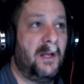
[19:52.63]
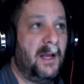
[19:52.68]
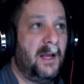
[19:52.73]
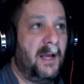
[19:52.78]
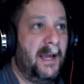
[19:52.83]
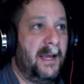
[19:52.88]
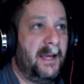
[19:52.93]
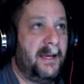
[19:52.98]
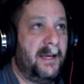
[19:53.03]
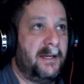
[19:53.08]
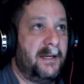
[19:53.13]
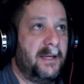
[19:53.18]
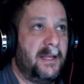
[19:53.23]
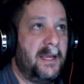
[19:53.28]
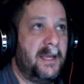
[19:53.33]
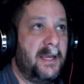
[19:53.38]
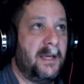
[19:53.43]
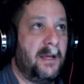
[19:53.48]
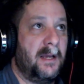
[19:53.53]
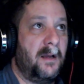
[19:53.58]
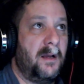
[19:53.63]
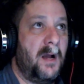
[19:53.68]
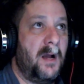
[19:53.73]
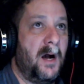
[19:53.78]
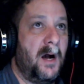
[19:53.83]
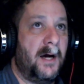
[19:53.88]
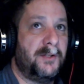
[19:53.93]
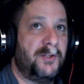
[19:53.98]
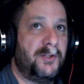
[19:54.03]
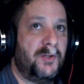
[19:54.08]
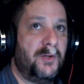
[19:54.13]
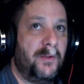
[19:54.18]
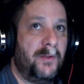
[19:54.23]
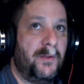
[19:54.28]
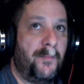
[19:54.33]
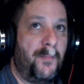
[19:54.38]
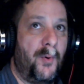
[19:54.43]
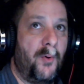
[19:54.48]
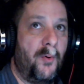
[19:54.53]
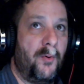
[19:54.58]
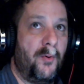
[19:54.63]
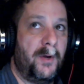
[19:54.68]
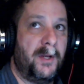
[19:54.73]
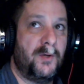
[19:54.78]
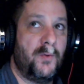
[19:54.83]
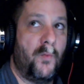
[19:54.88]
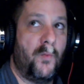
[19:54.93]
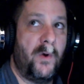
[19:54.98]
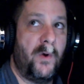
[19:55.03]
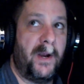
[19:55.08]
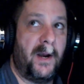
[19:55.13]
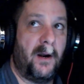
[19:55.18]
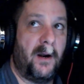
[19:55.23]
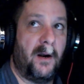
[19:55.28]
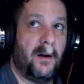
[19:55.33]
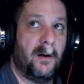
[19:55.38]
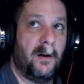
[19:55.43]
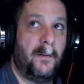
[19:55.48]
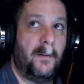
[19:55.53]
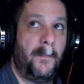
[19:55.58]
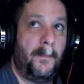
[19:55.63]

And it got to the point where